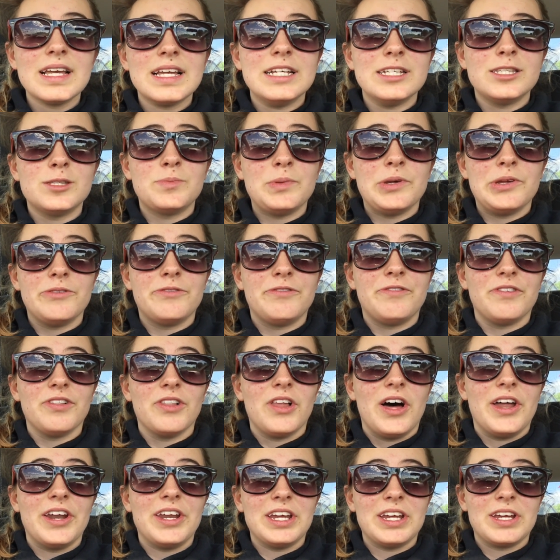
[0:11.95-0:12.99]
it's been
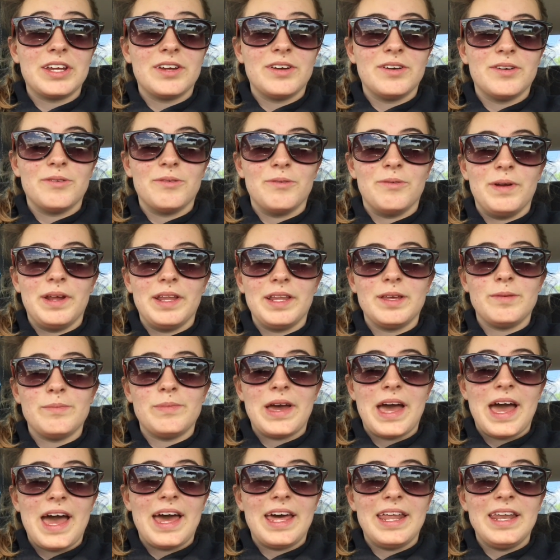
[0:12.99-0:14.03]
flooding really
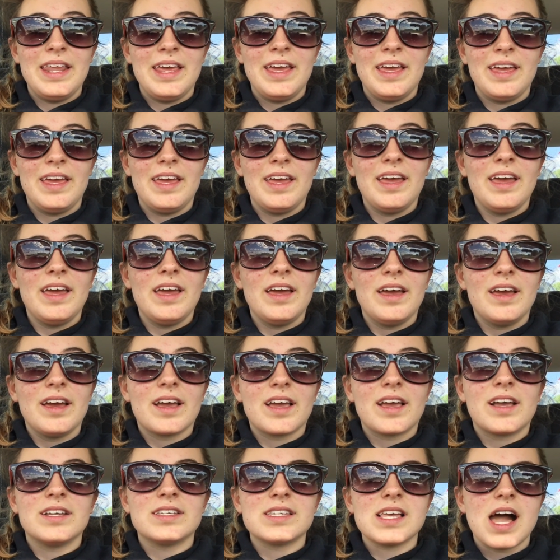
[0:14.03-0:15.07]
bad
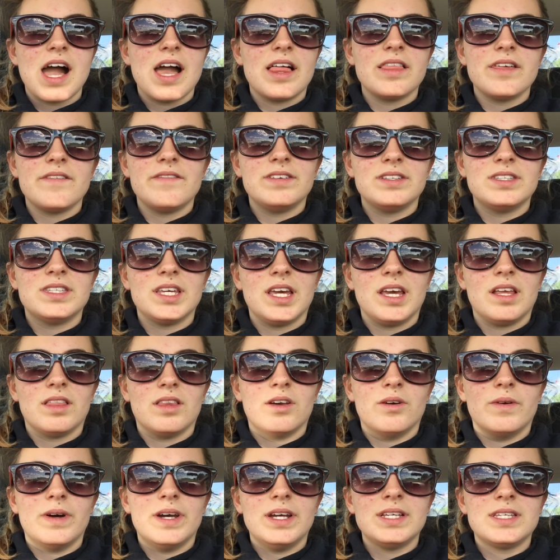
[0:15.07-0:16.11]
because I live in St.
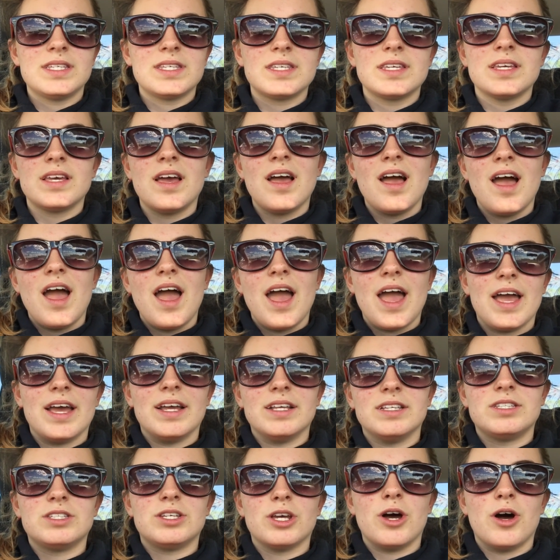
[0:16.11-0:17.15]
Louis,
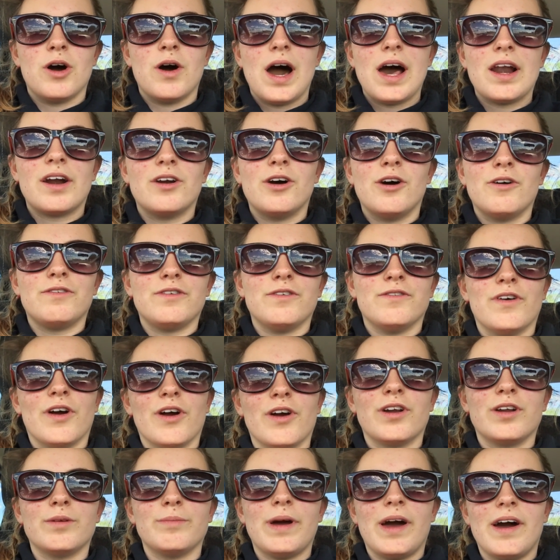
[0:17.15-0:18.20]
and so I don't know if you've
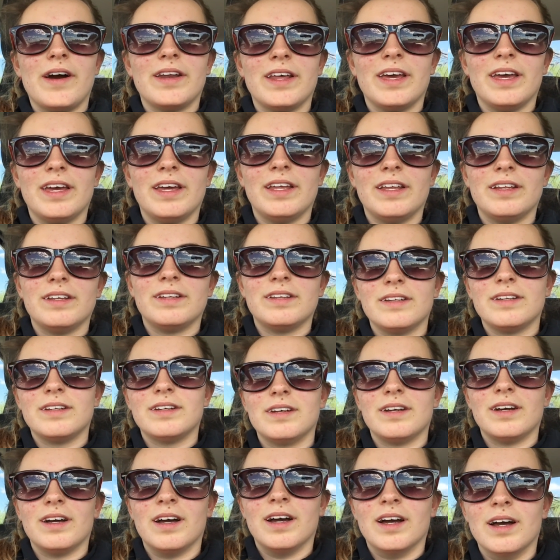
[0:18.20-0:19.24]
heard about it.
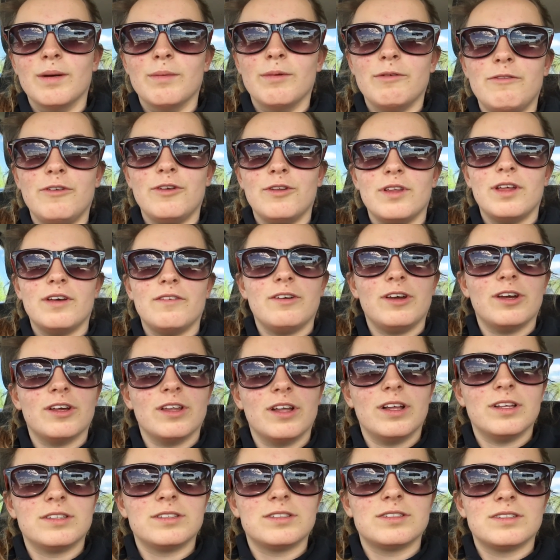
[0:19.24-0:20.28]
Um, if you live here,
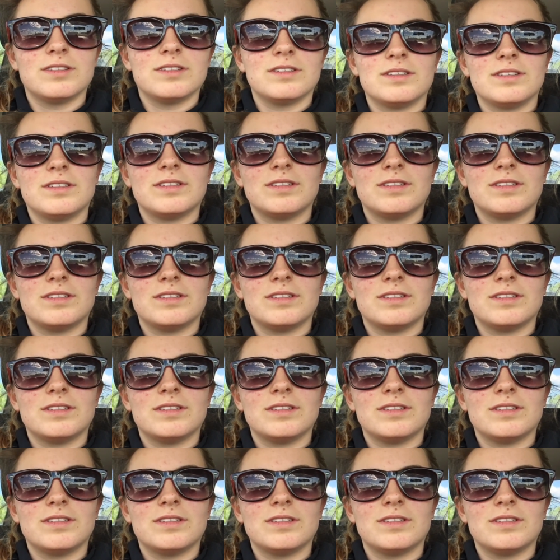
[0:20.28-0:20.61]
that's